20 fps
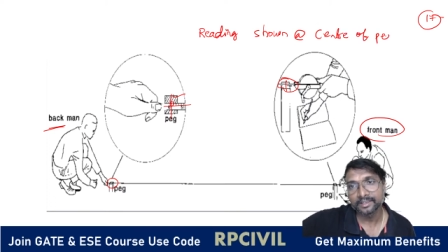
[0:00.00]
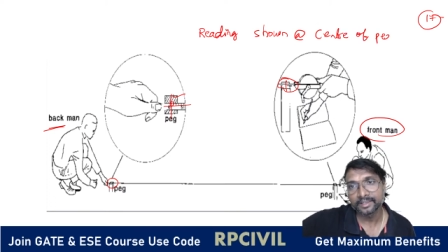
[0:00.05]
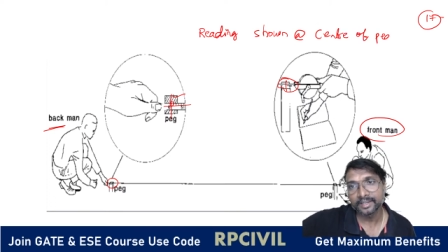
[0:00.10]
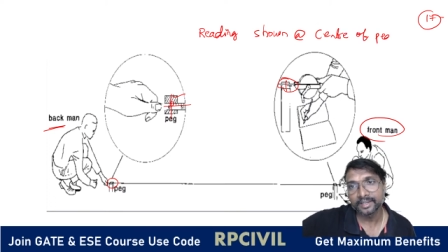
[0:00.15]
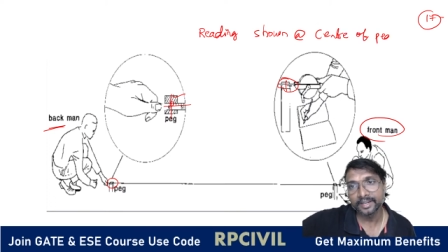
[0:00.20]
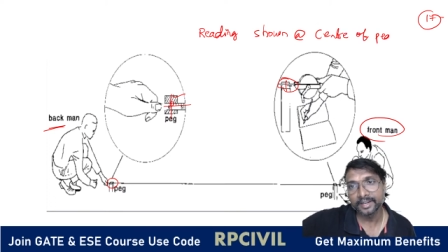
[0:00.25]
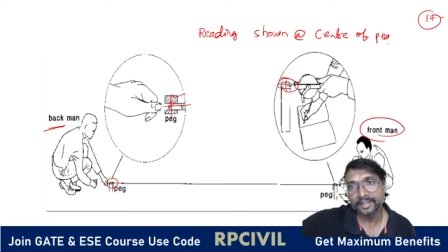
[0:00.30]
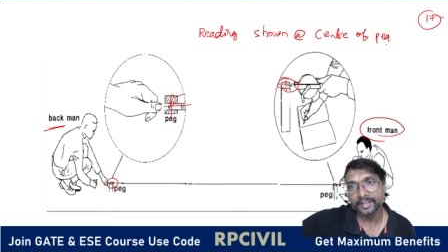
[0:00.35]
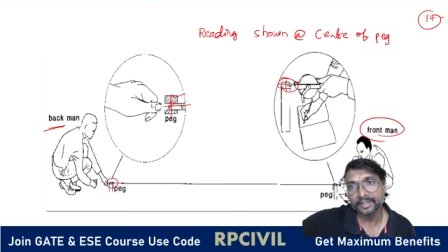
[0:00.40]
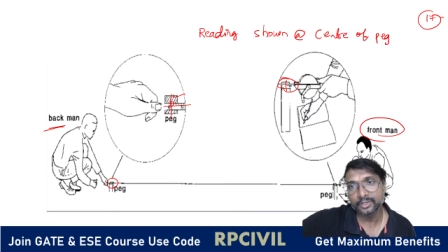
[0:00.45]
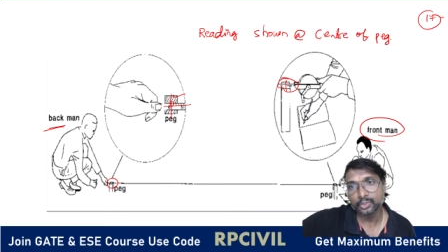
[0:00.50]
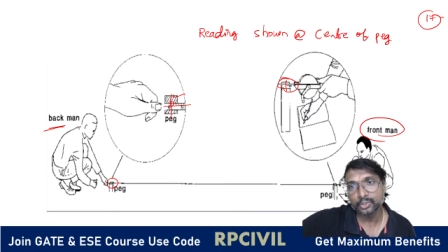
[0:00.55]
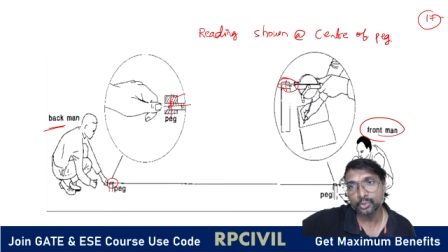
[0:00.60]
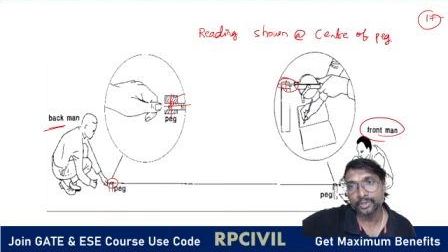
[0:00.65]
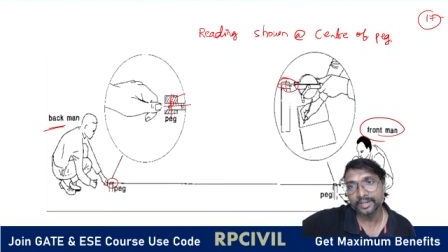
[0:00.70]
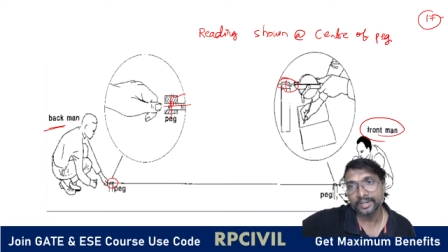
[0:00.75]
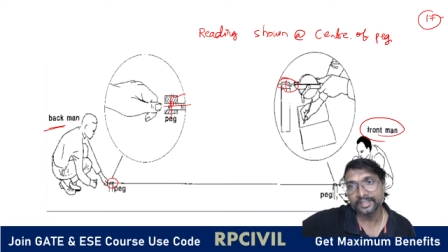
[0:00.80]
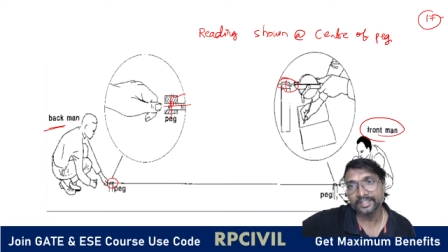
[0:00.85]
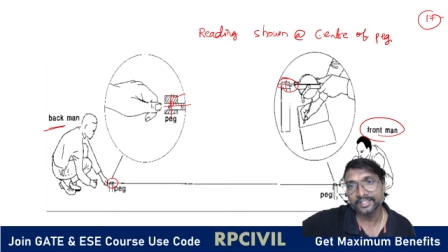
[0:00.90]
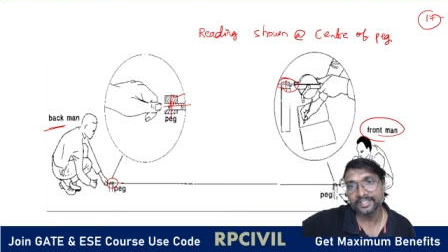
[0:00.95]
Reading
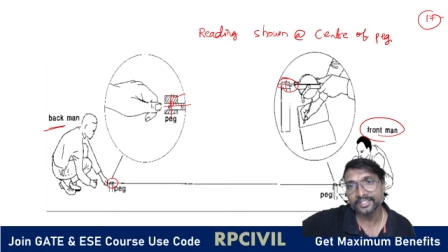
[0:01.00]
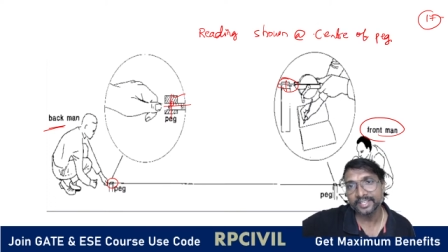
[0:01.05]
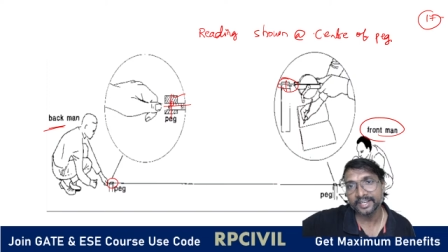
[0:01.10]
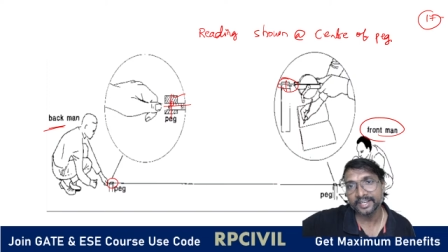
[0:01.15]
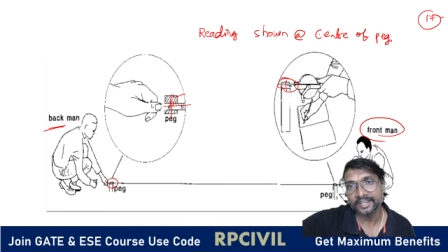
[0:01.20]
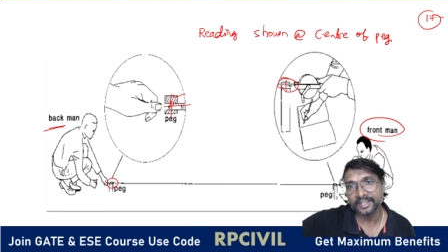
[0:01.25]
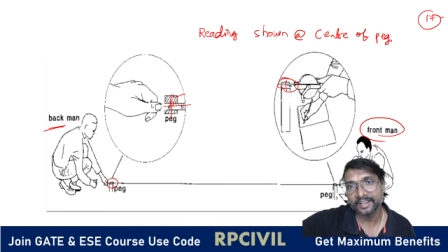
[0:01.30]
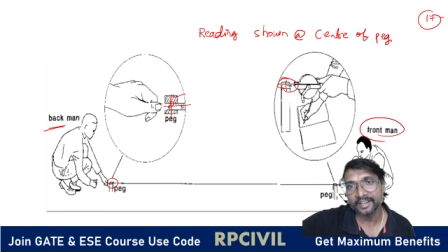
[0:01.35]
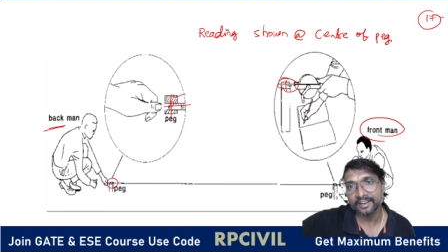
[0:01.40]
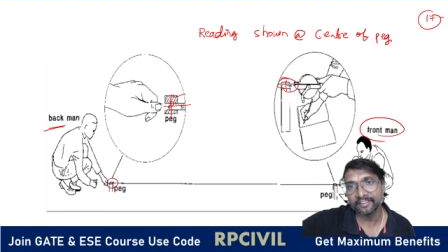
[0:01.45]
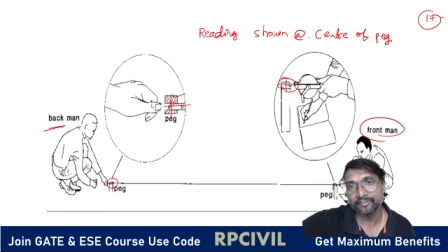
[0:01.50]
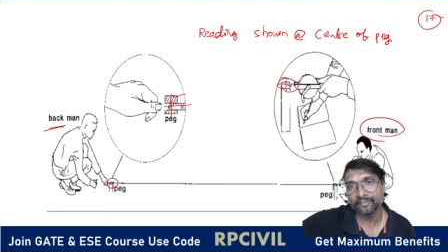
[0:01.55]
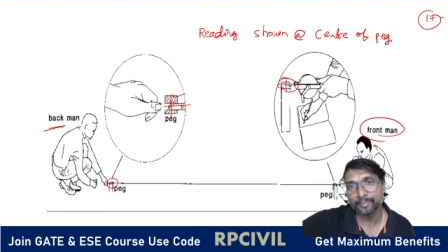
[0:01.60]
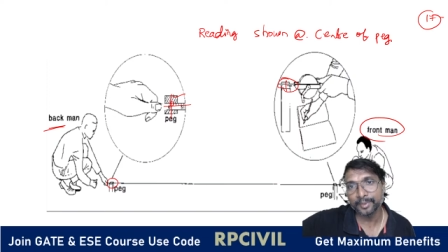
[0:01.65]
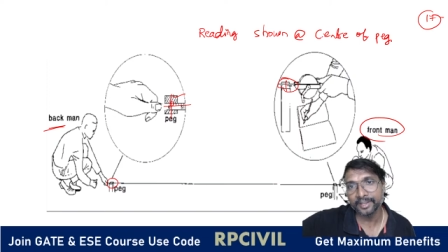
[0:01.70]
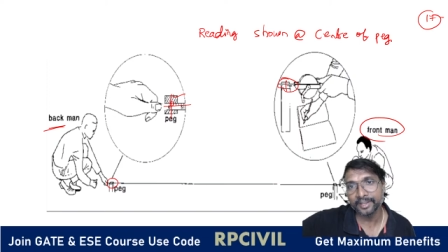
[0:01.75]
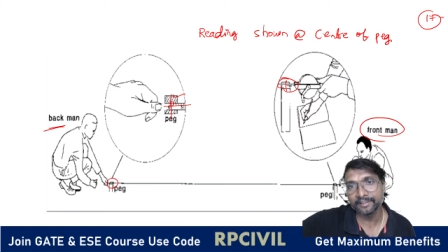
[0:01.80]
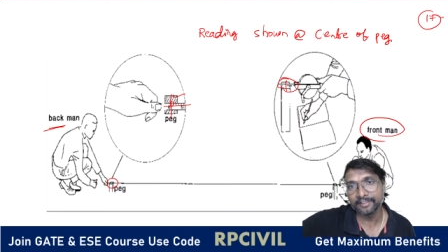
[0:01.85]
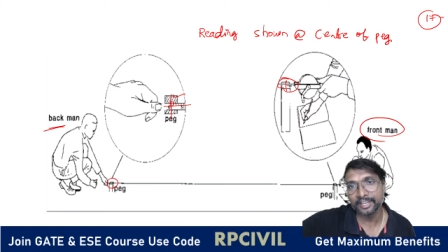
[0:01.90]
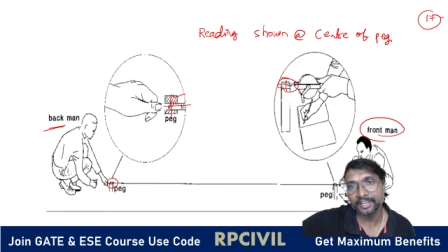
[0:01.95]
shown at the center of
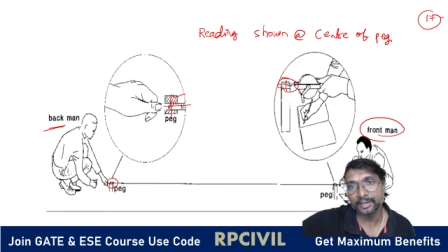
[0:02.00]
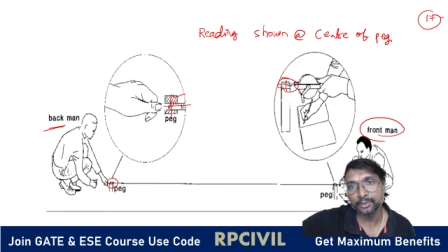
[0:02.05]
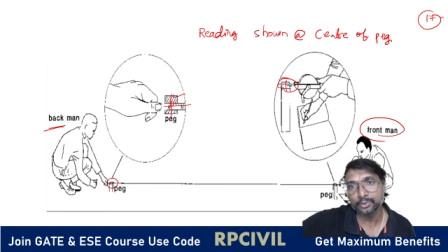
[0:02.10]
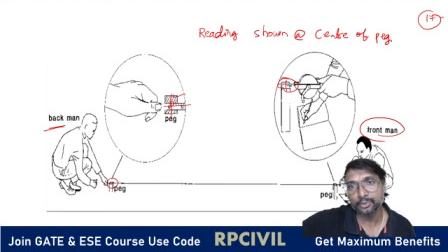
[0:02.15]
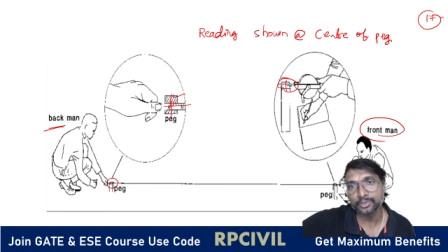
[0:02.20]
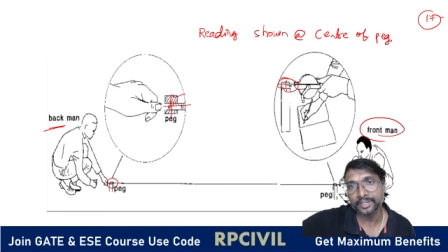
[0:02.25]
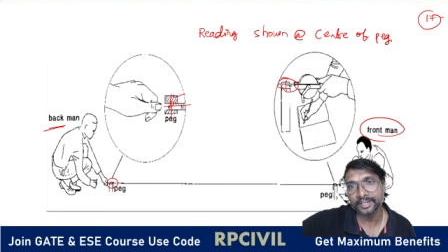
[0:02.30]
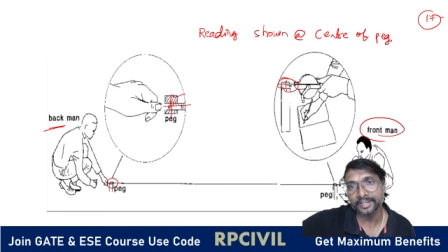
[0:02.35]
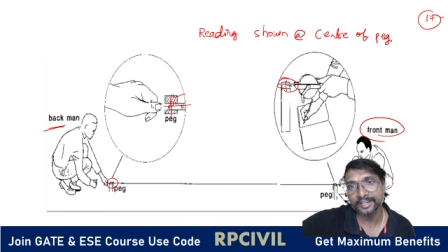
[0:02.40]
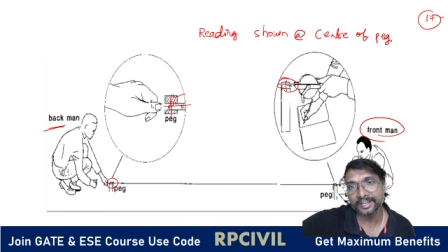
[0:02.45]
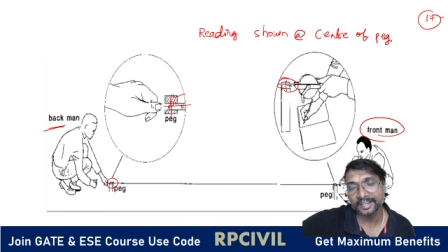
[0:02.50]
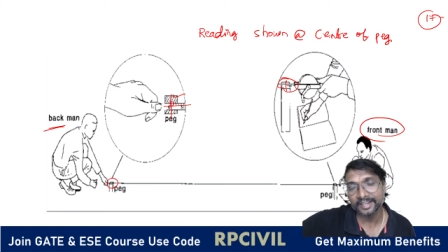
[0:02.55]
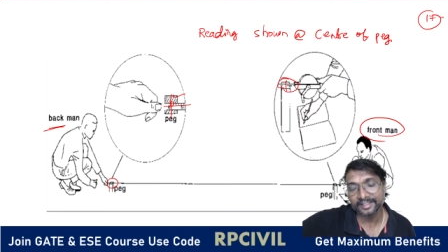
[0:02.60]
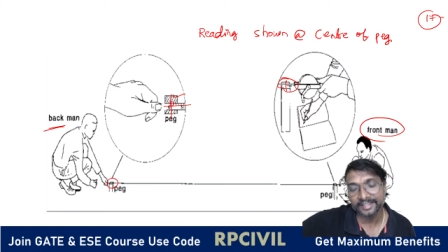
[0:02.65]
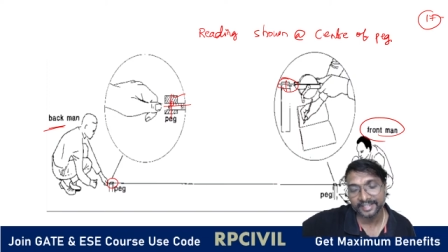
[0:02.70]
peg we have to take it, right?